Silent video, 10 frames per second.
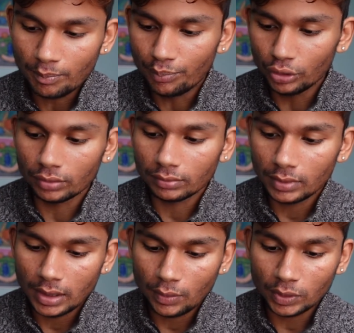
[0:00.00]
Boom.
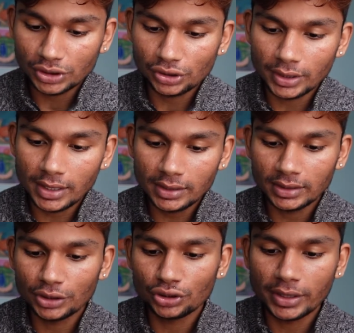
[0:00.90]
Once you're
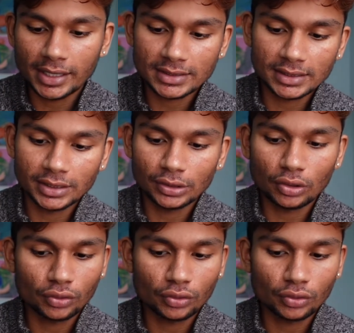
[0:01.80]
done, you should get a SNDL